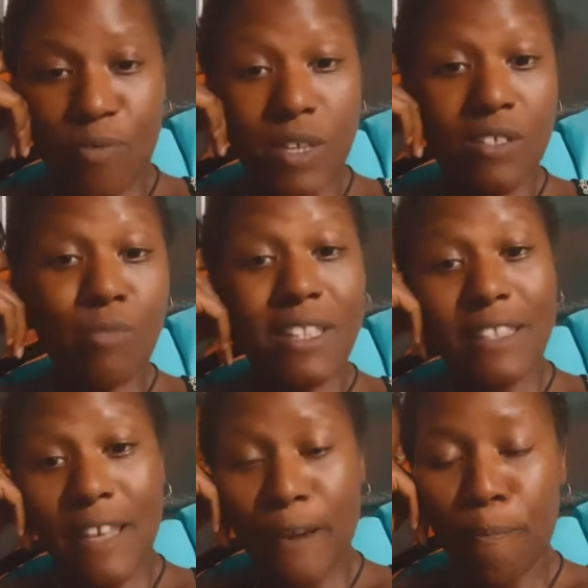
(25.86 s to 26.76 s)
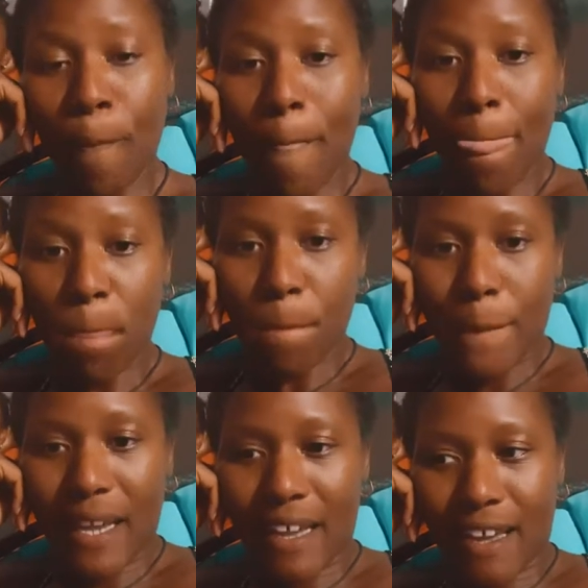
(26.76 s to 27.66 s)
weeks, something like that.
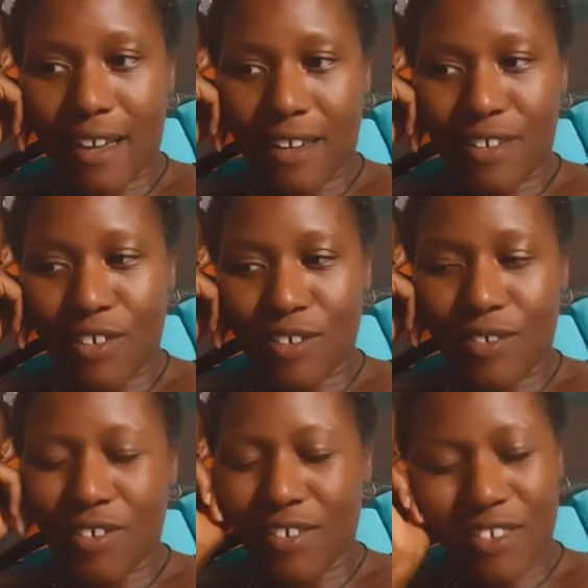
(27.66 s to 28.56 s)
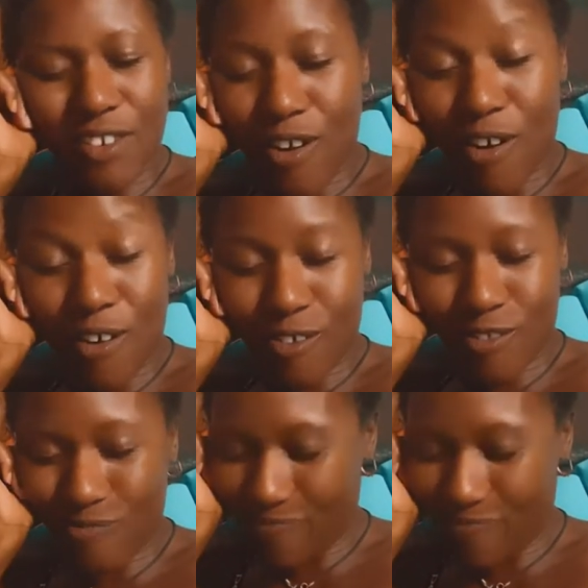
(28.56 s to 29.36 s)
And y'all,